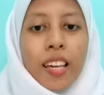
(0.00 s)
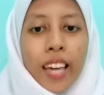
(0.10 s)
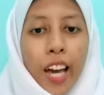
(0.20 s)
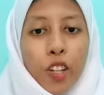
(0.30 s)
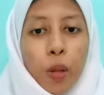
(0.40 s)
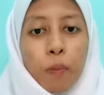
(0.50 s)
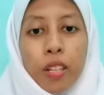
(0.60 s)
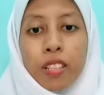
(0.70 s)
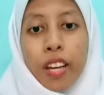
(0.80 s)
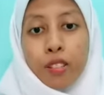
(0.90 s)
Cannot
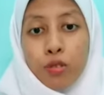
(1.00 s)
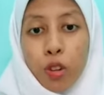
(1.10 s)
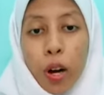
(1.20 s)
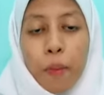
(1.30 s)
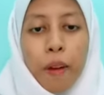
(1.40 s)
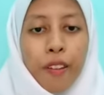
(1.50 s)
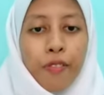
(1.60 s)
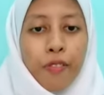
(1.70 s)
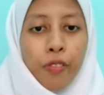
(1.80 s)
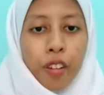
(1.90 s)
be destroyed by
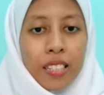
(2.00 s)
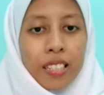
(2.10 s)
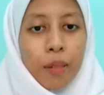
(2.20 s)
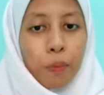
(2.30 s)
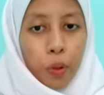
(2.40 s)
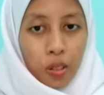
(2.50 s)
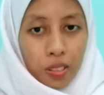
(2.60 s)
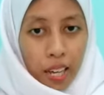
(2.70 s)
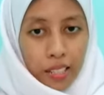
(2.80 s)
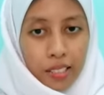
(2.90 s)
freezing
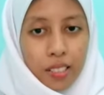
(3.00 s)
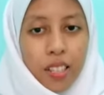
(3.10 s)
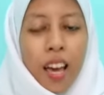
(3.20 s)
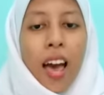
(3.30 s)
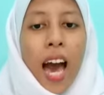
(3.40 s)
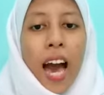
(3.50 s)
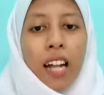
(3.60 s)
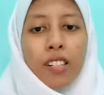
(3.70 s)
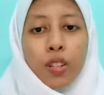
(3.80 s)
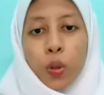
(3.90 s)
process,
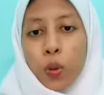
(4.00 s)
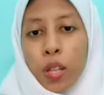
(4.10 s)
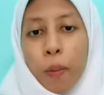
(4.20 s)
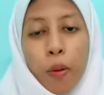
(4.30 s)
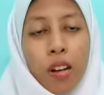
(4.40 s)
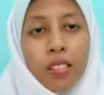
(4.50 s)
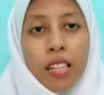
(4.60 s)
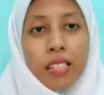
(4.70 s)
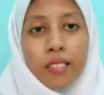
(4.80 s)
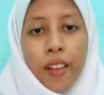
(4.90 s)
and the cooking
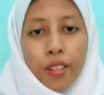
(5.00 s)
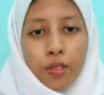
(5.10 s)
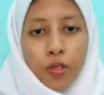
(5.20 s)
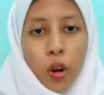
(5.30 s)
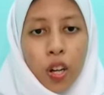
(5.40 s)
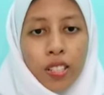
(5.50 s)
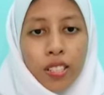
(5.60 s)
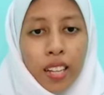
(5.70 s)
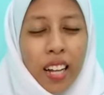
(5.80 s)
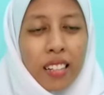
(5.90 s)
process destroys
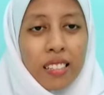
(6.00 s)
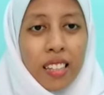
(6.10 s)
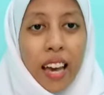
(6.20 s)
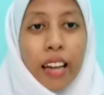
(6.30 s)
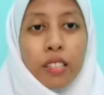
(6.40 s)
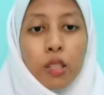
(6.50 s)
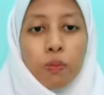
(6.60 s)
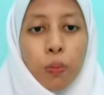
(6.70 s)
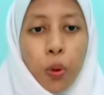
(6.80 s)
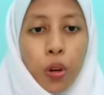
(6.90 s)
cells and
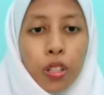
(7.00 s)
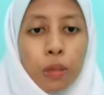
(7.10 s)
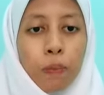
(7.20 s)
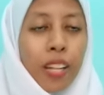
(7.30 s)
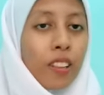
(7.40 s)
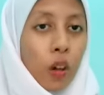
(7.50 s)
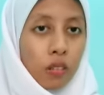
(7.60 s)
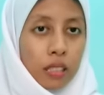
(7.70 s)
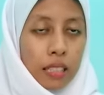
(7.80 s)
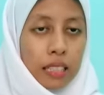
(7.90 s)
spores, but
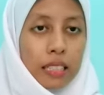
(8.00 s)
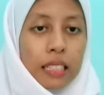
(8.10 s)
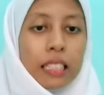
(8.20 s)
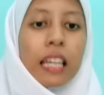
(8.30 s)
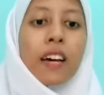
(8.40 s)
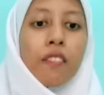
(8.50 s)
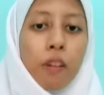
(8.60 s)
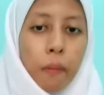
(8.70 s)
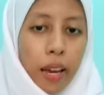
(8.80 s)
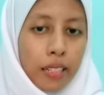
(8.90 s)
toxins
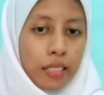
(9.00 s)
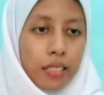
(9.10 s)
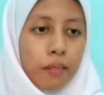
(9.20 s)
remains.